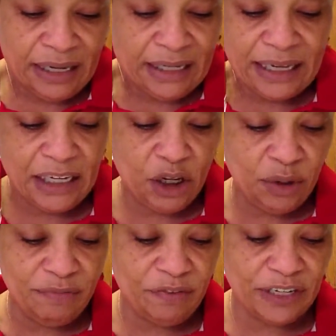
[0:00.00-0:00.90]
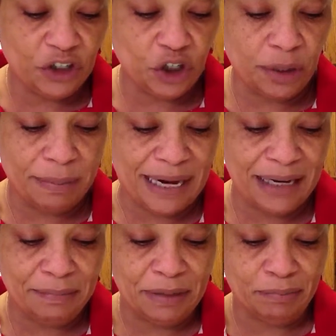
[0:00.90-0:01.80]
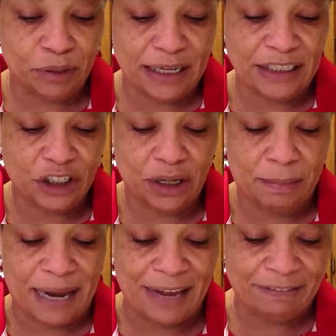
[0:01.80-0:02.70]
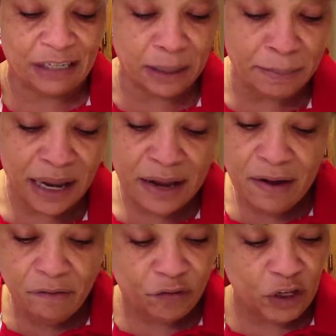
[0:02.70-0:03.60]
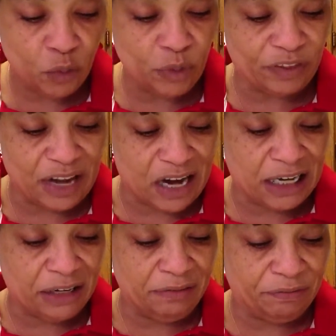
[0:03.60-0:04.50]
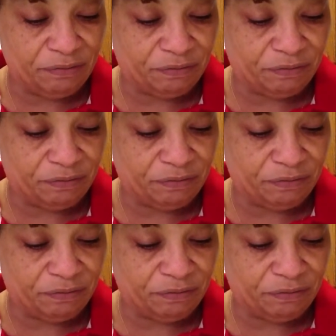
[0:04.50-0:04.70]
Can you envision a man being placed in a bathtub filled with iron